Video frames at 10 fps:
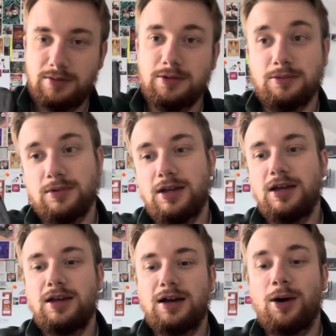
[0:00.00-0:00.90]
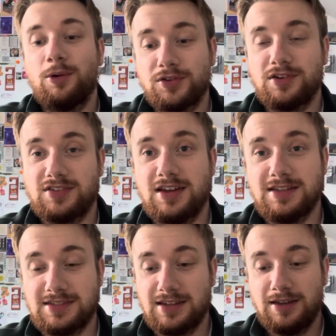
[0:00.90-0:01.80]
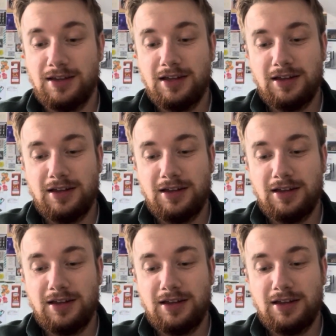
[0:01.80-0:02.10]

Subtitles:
oh, I was going to say it'd sit.